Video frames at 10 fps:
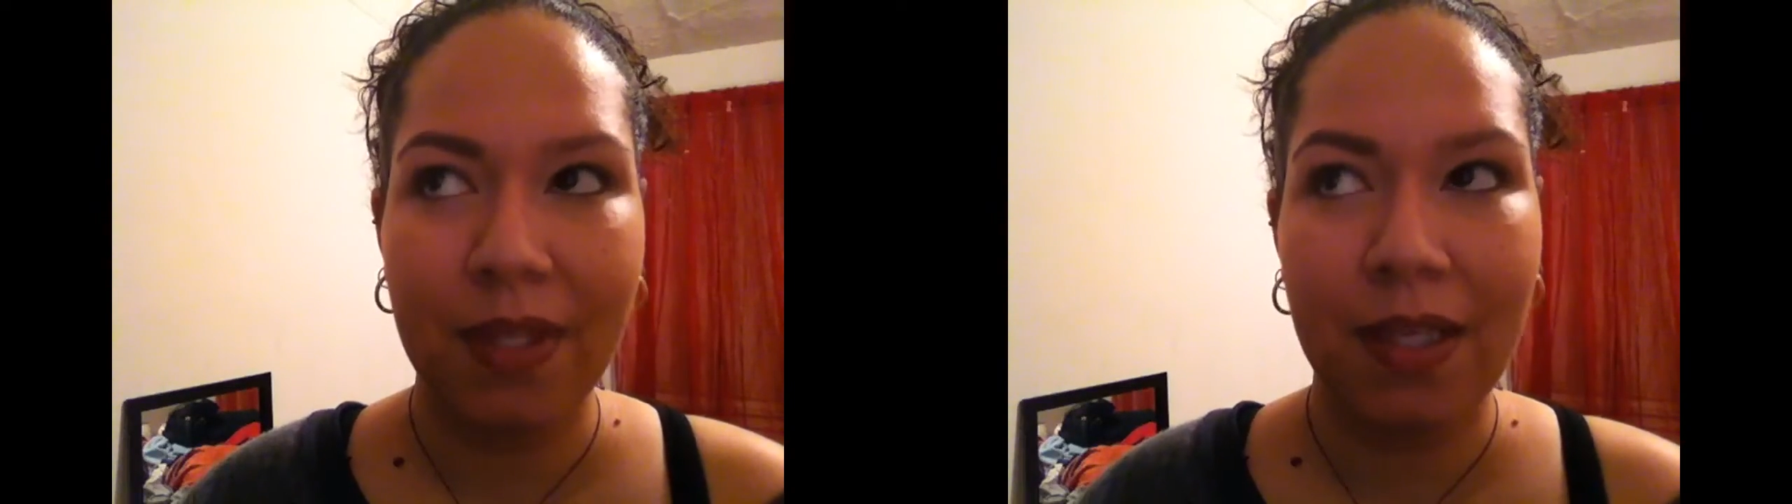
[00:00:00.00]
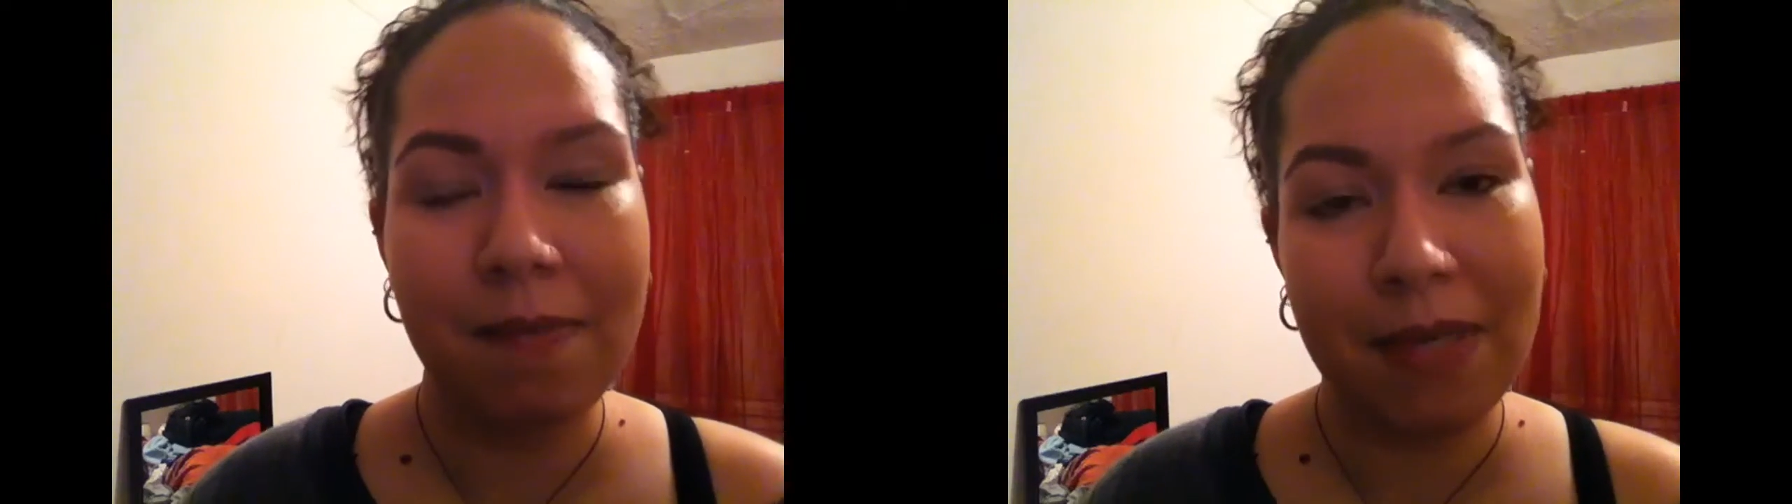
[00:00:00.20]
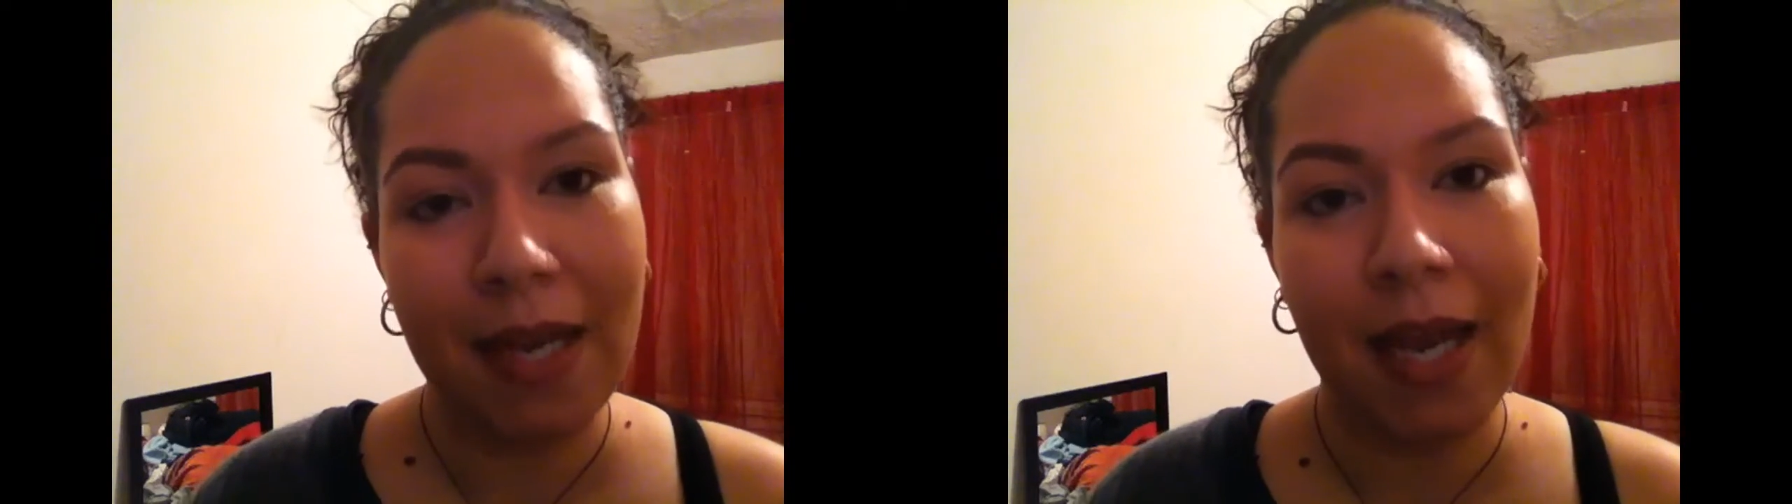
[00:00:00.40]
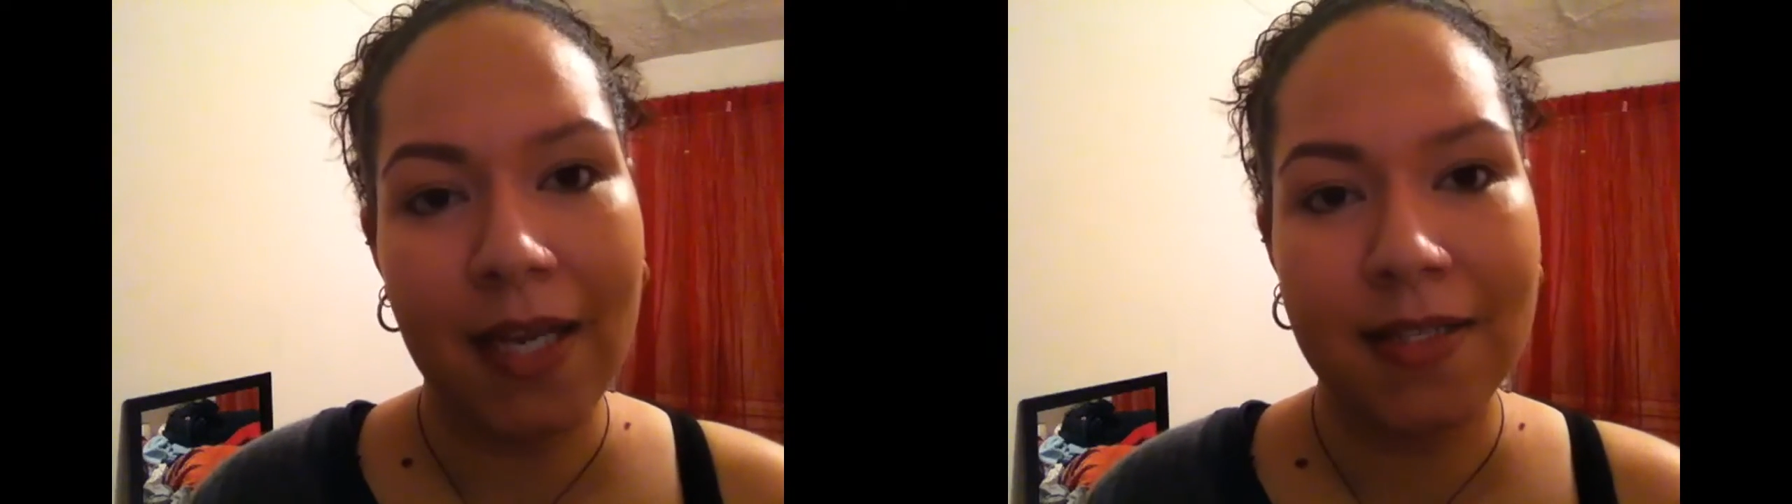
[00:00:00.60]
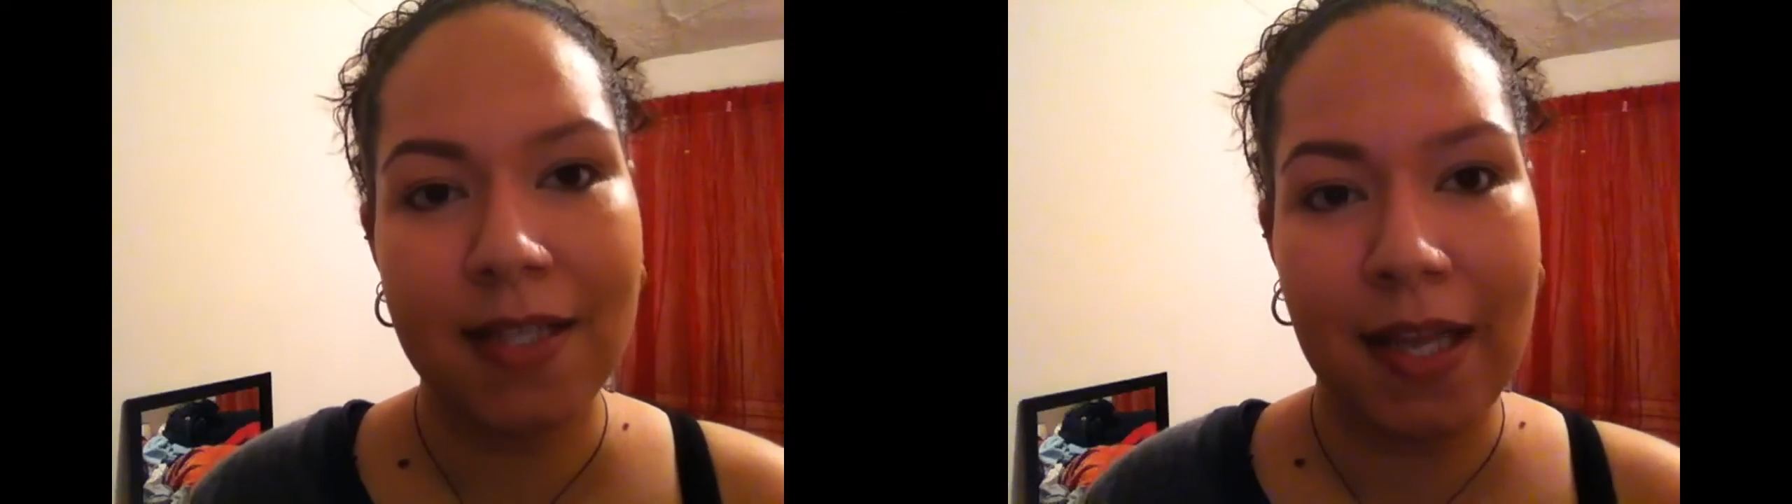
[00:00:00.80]

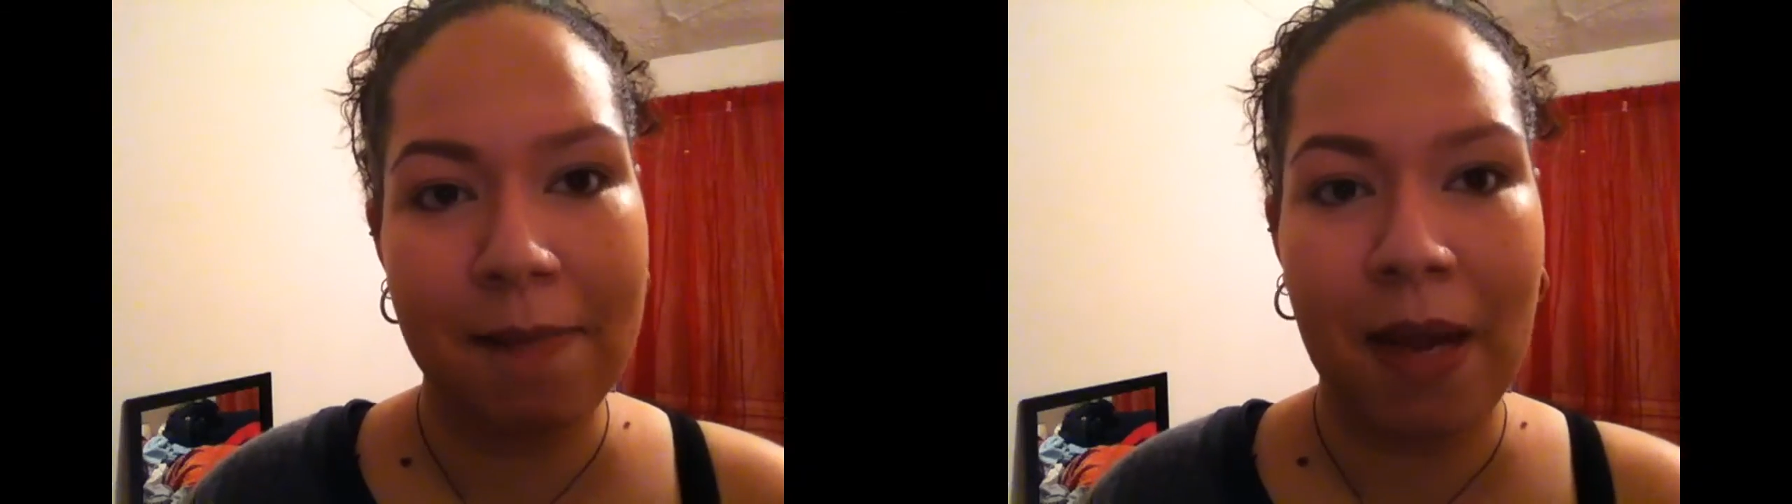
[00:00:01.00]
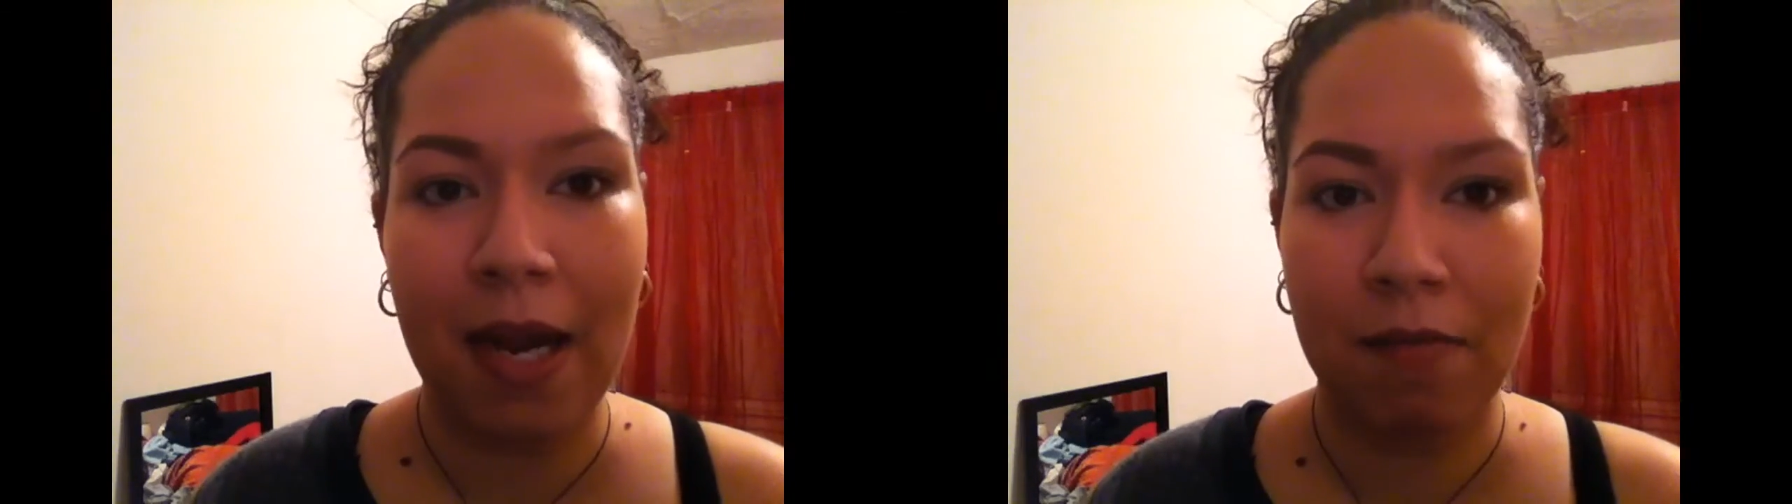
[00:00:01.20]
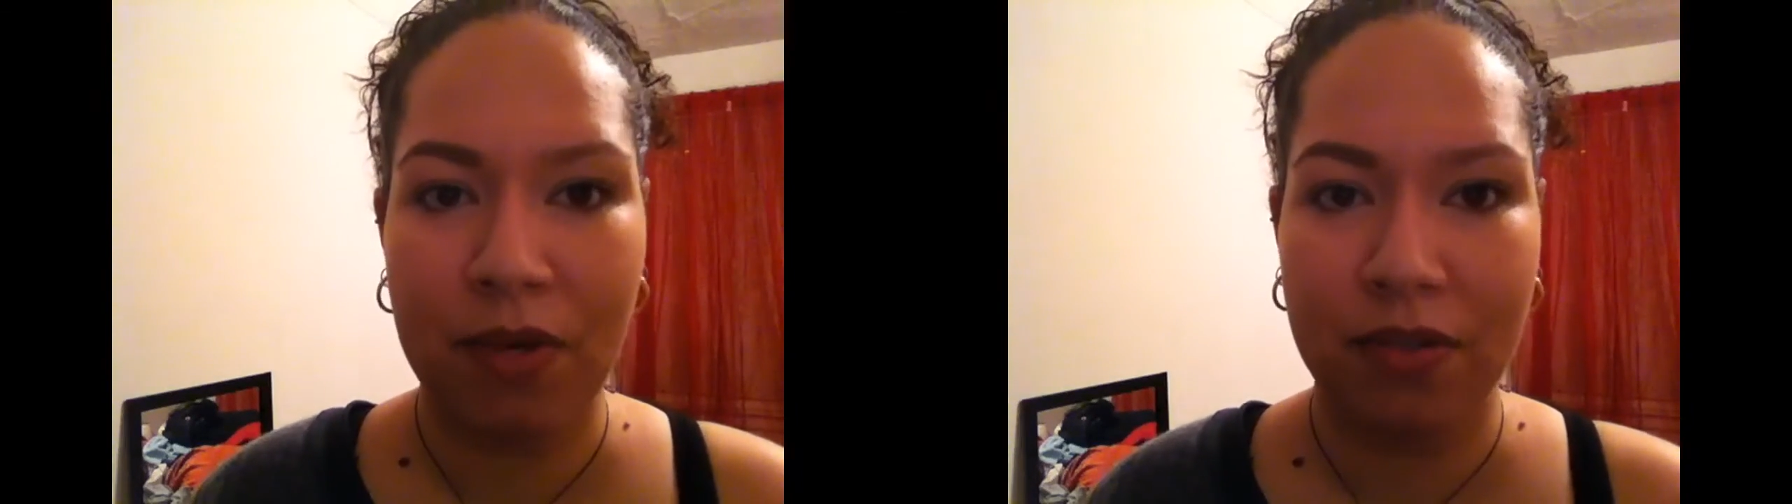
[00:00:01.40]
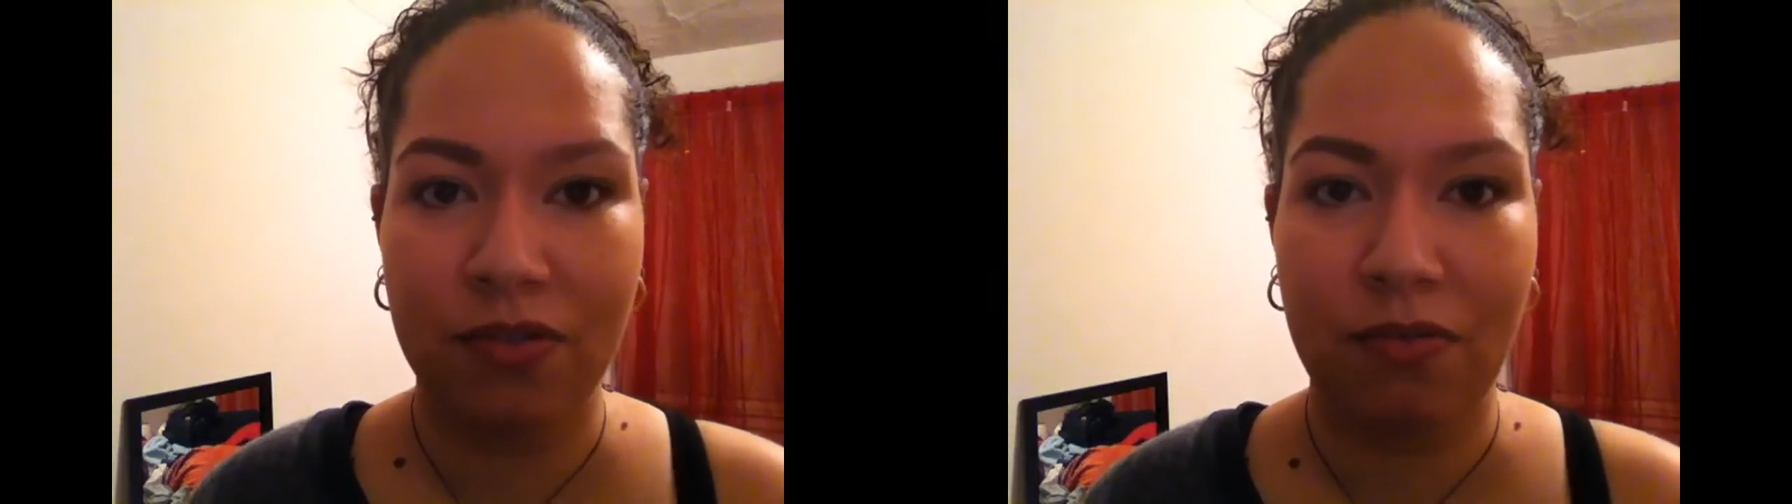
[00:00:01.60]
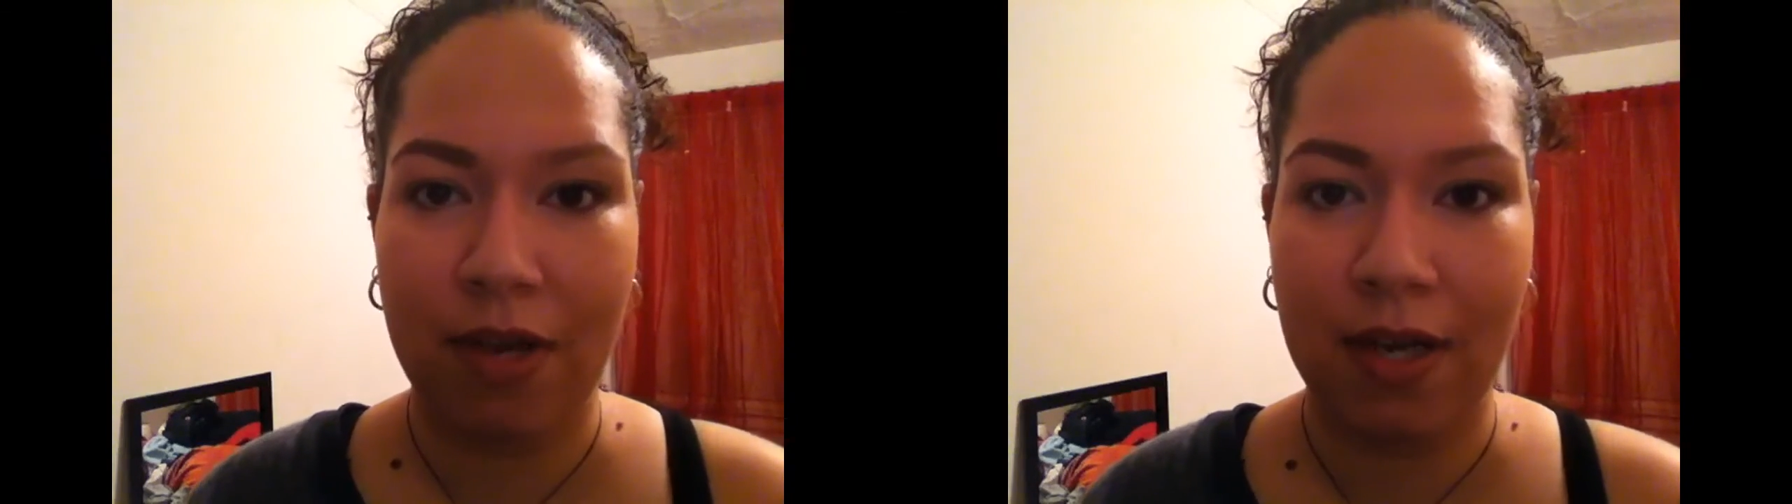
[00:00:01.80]
Manhattan to get my eyebrows
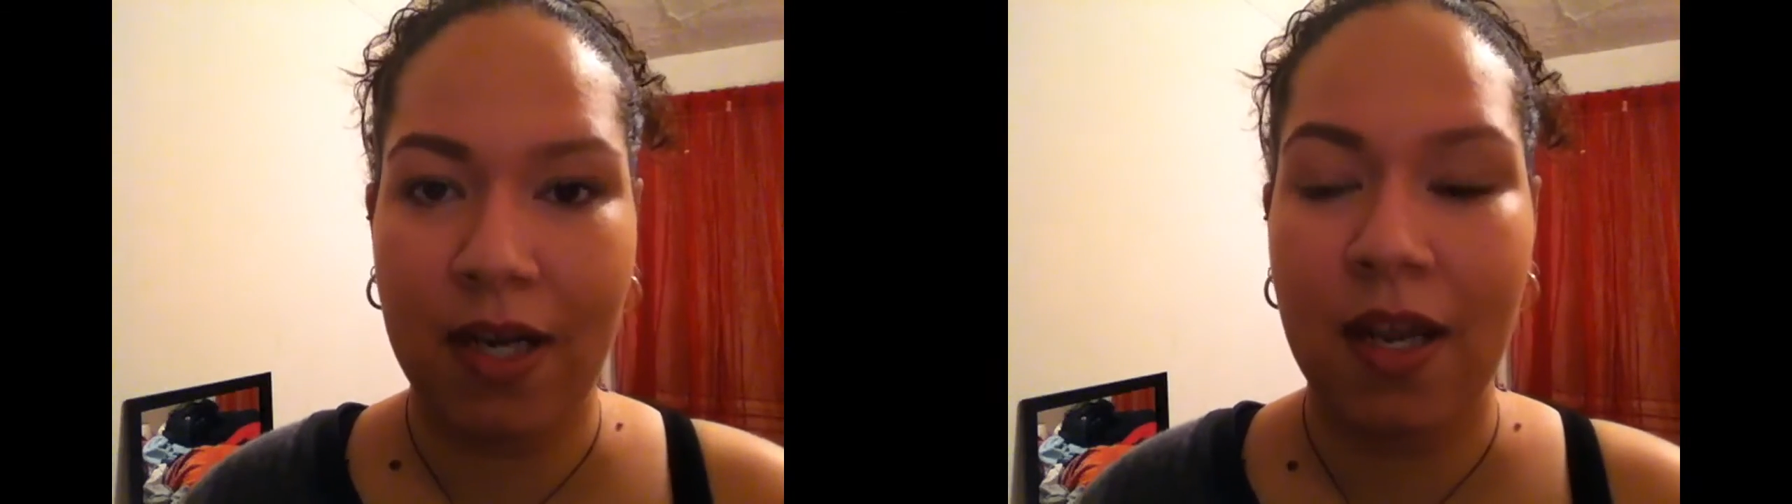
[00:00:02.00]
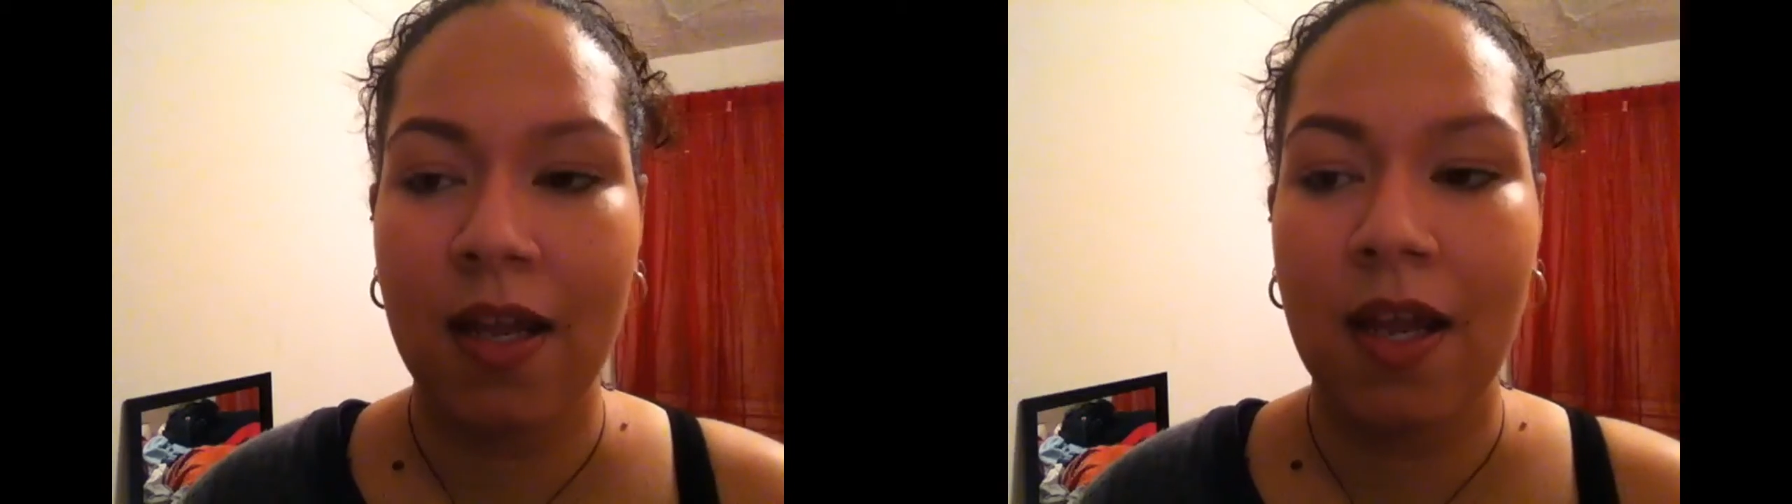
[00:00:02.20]
threaded.